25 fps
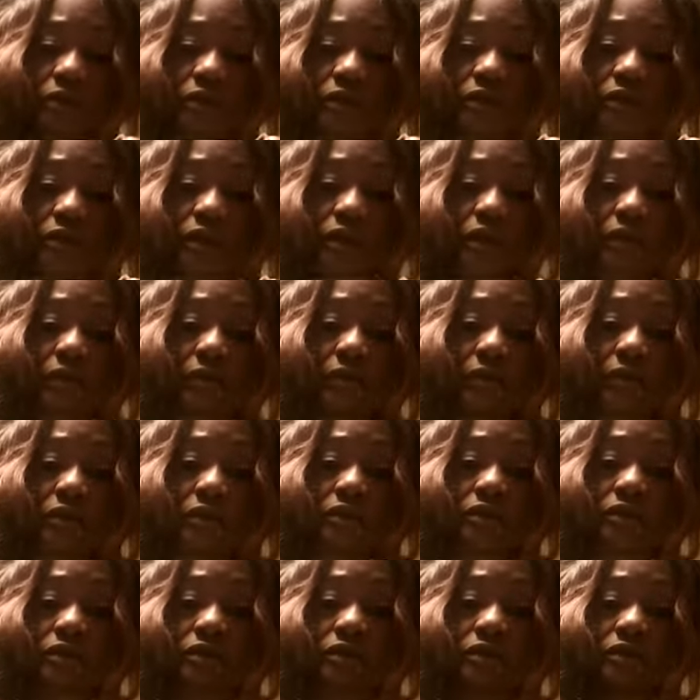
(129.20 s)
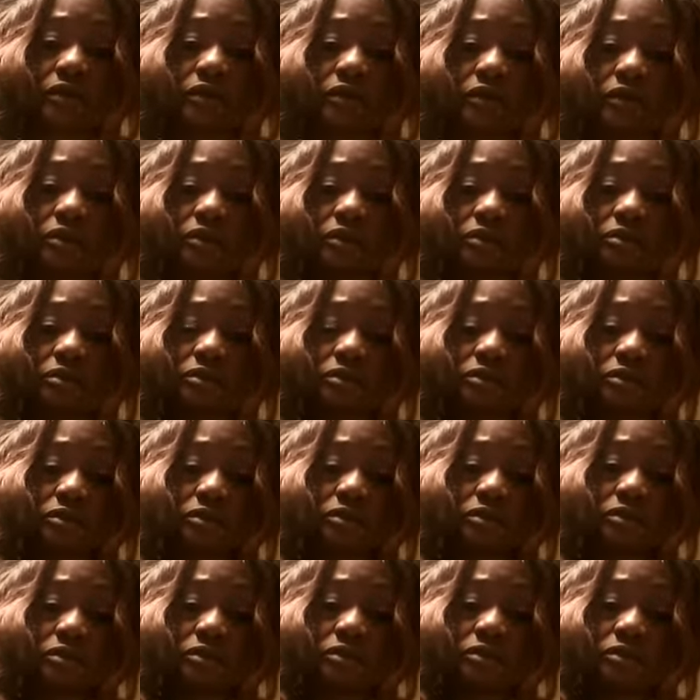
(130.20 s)
with the lemons and
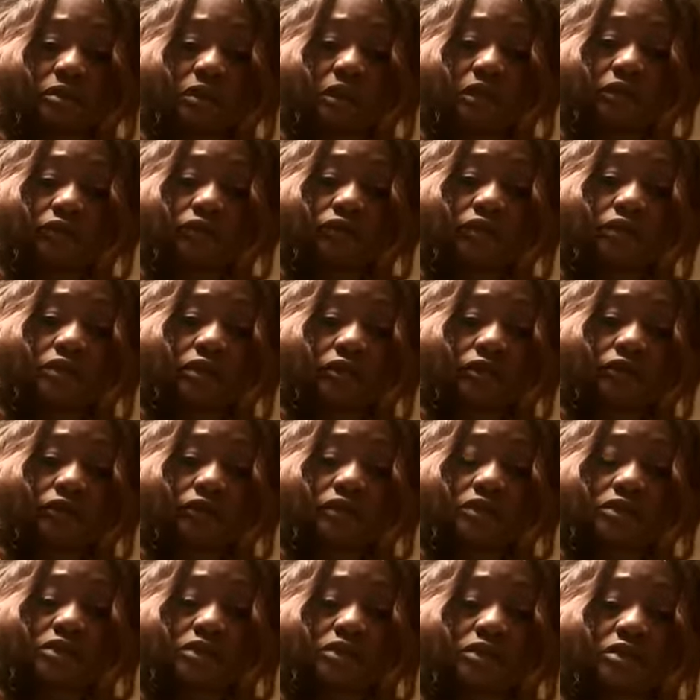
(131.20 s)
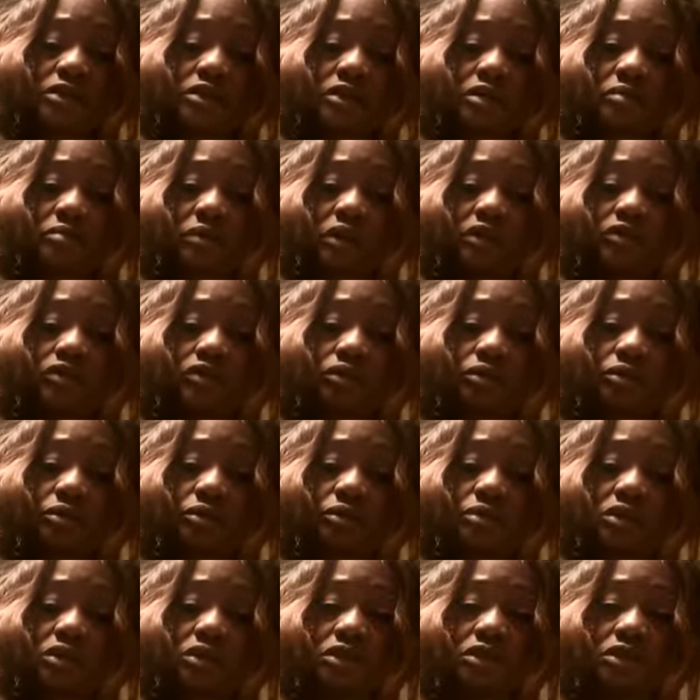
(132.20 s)
every different season. Mix your
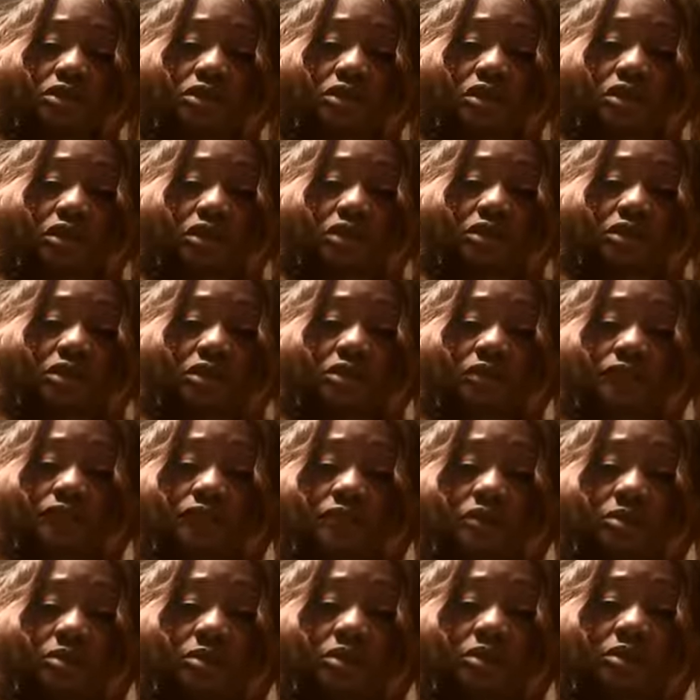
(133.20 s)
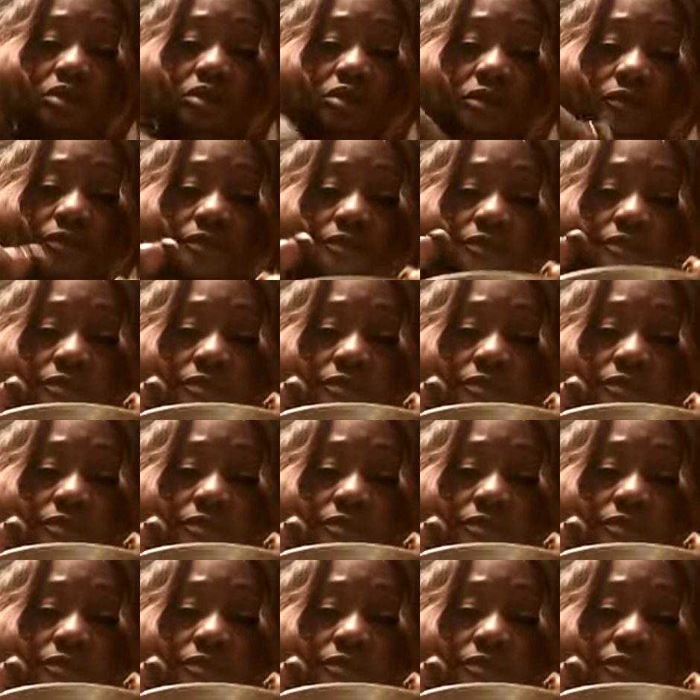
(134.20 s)
own seasonings, of course.